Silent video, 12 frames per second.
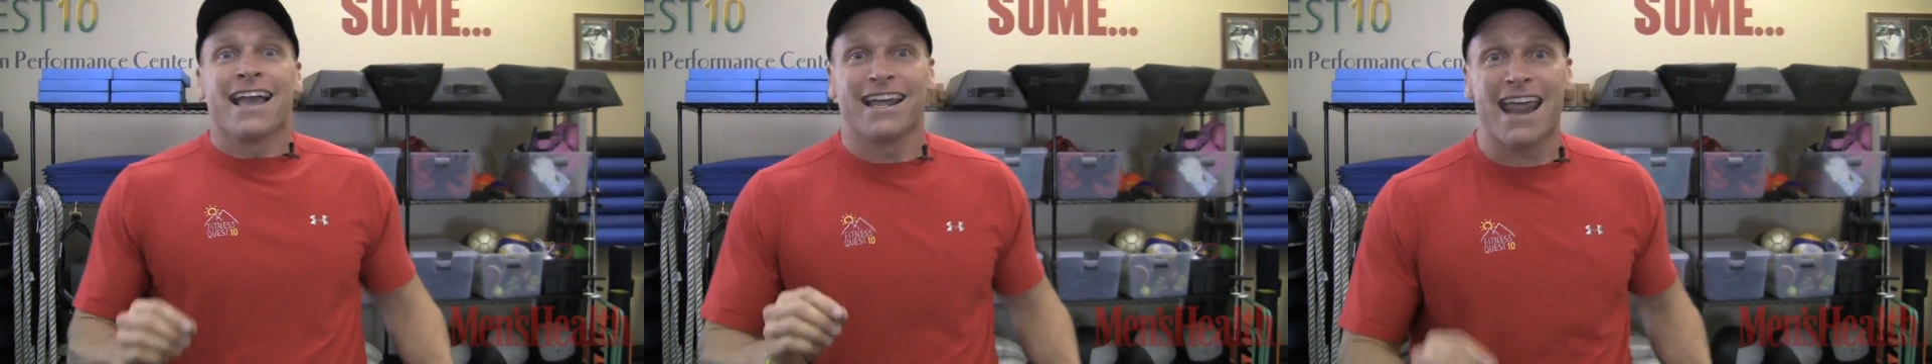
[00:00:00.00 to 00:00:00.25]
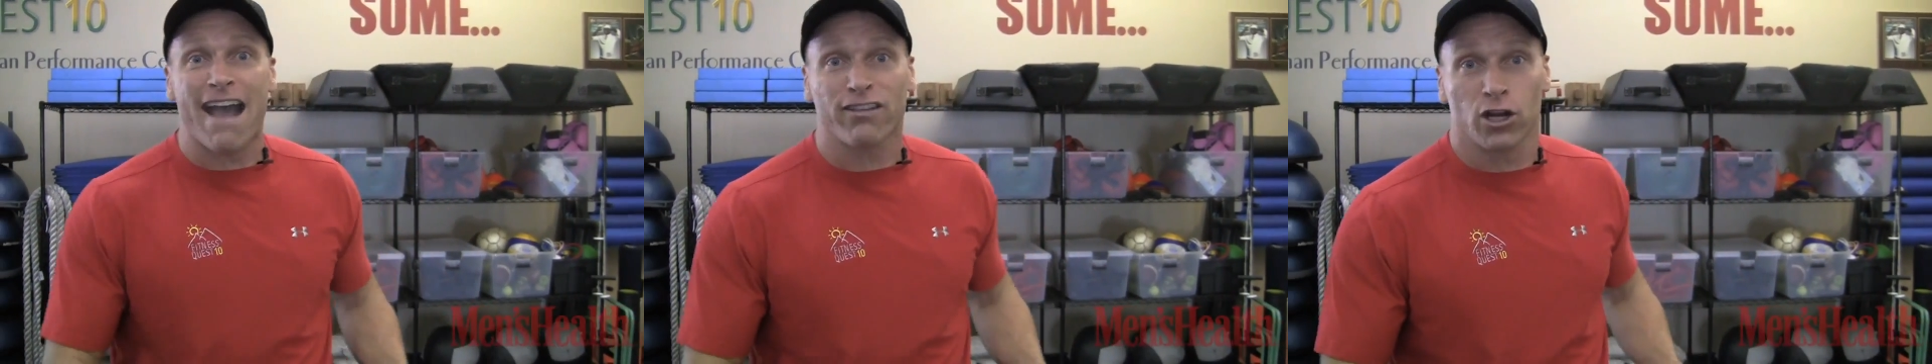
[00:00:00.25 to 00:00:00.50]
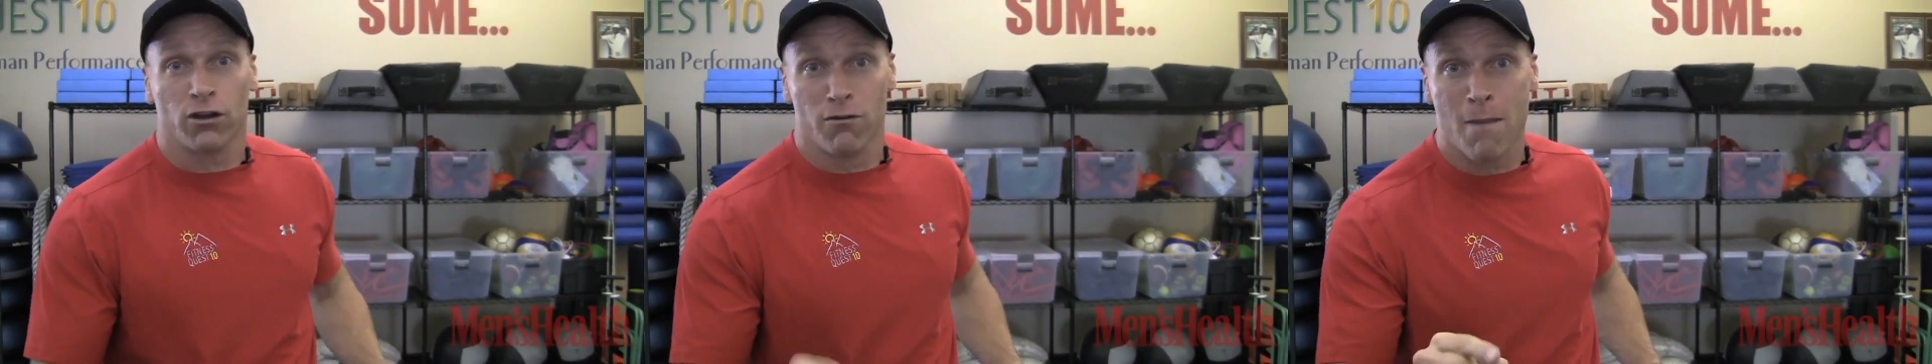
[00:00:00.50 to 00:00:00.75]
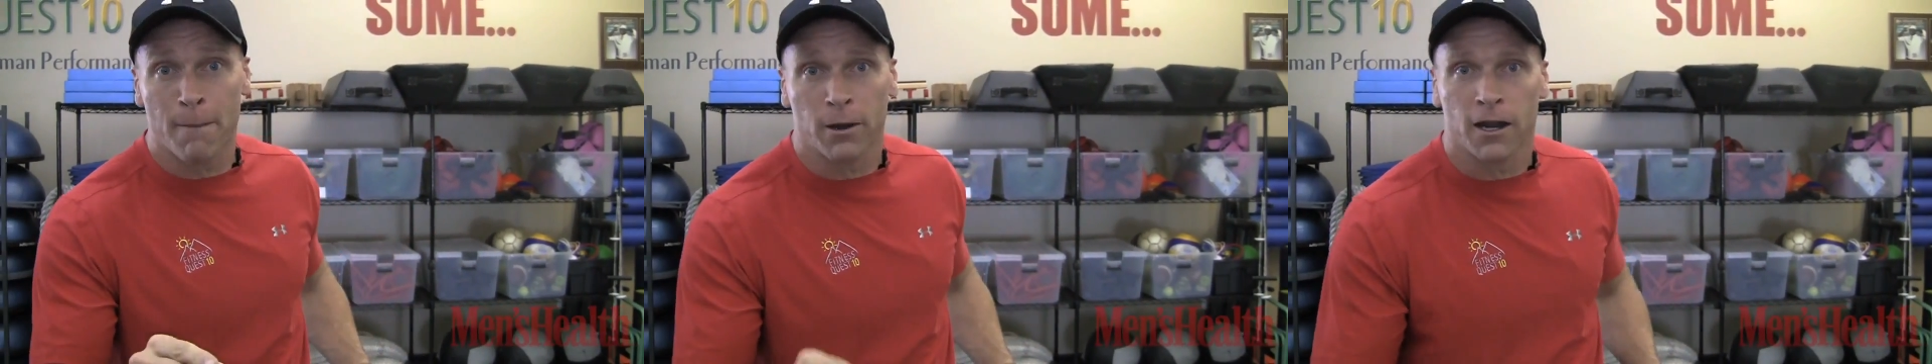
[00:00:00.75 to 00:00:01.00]
Get after it.
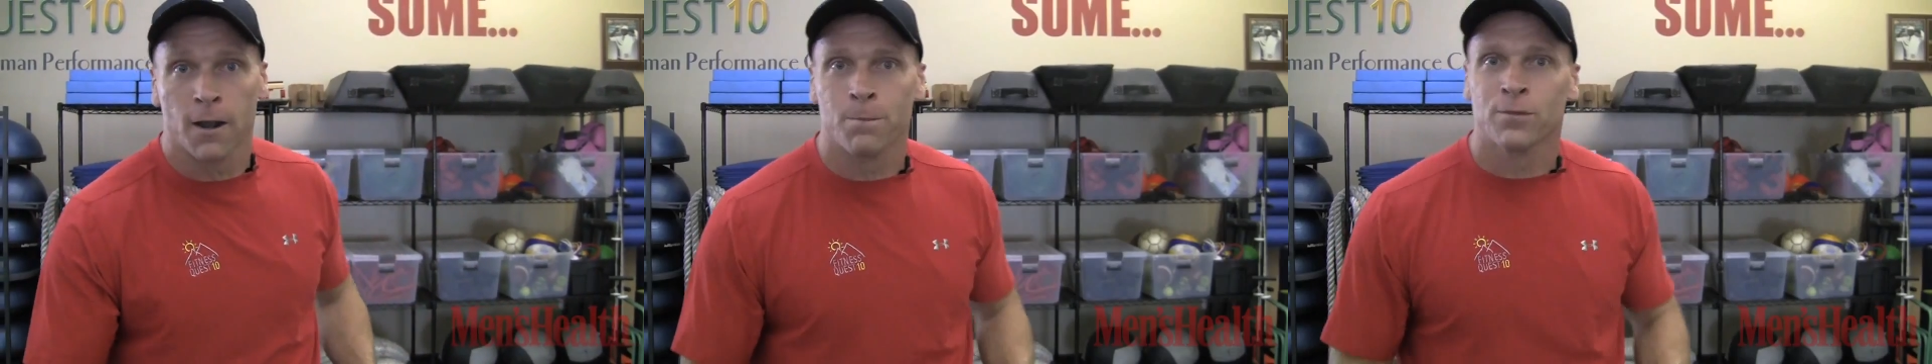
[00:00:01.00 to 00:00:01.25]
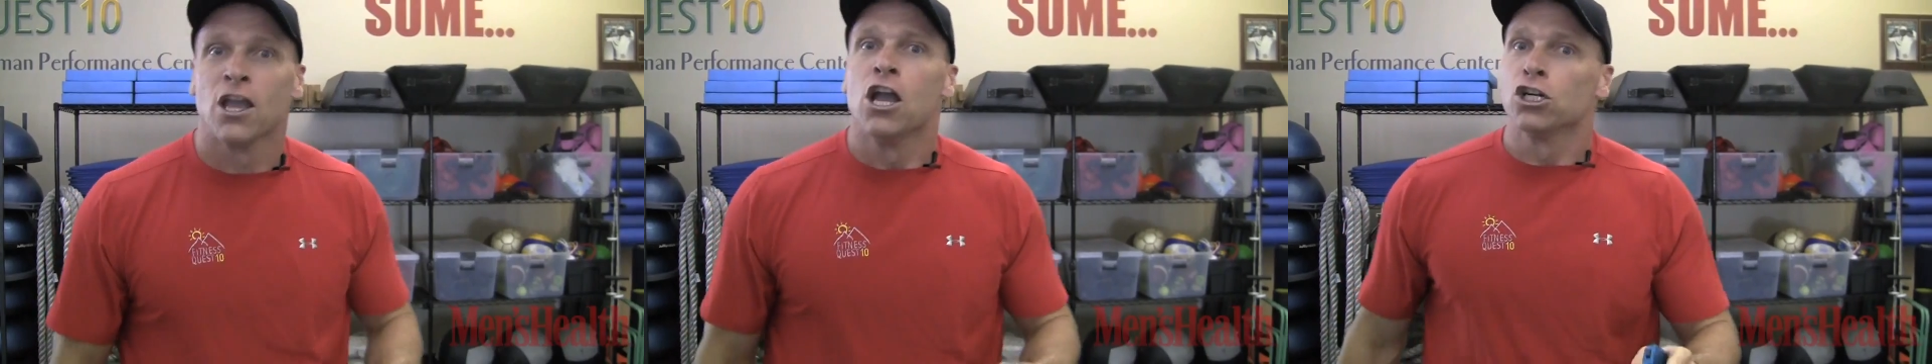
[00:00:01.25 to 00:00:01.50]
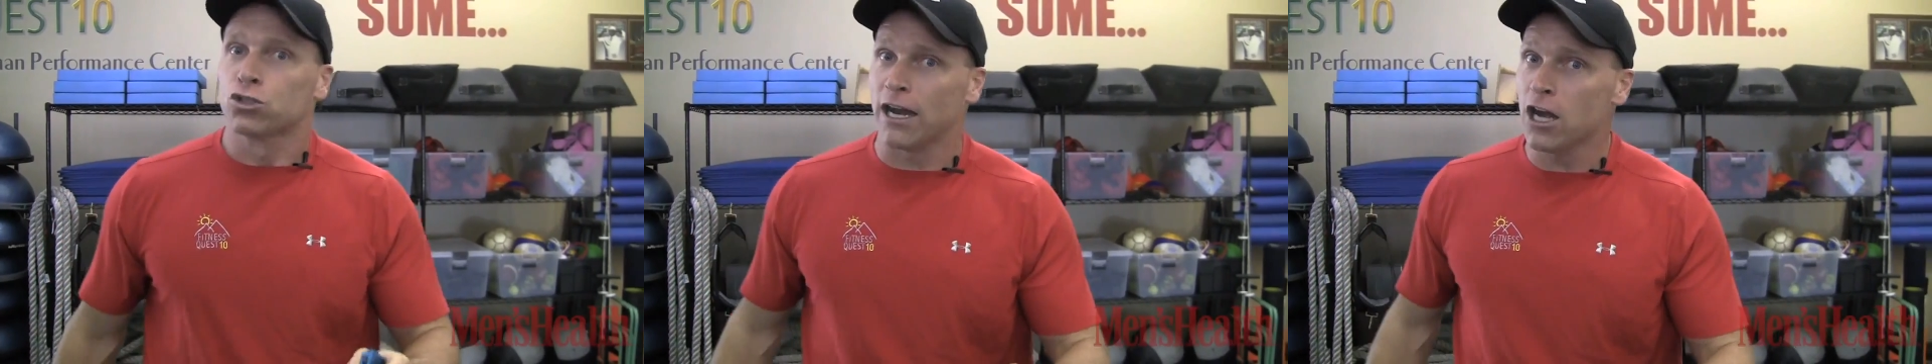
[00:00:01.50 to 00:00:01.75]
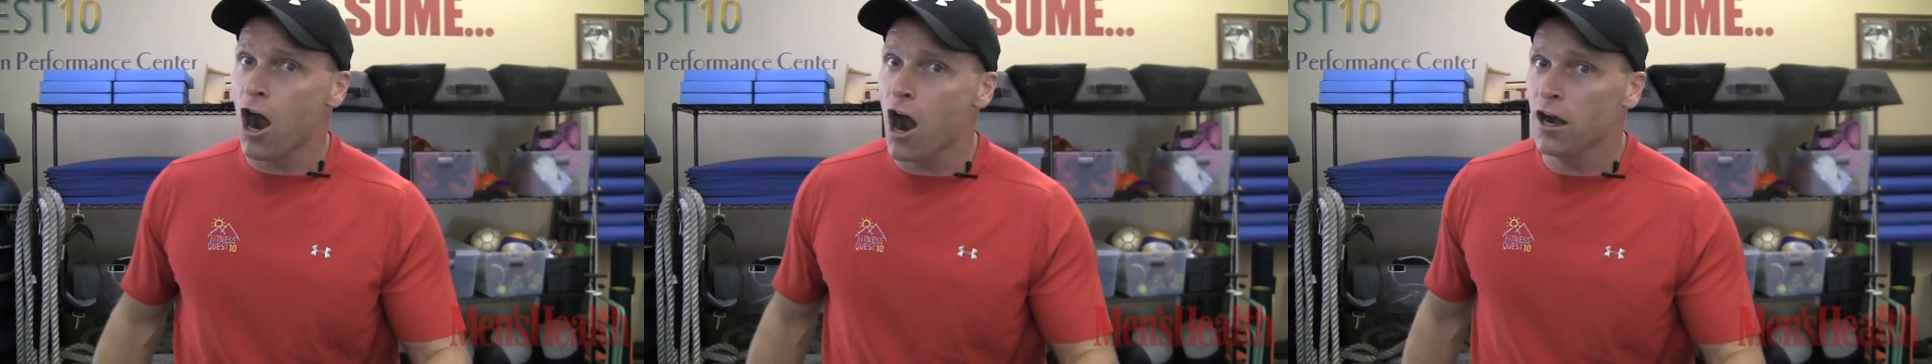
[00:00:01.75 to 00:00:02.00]
Remember,
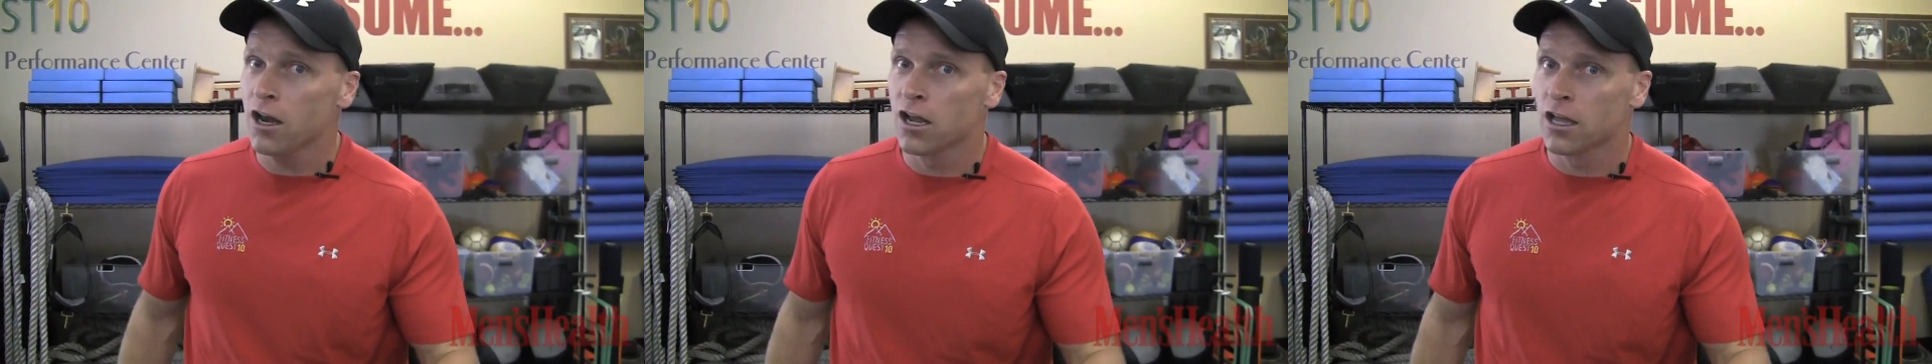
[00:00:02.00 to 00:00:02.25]
train hard,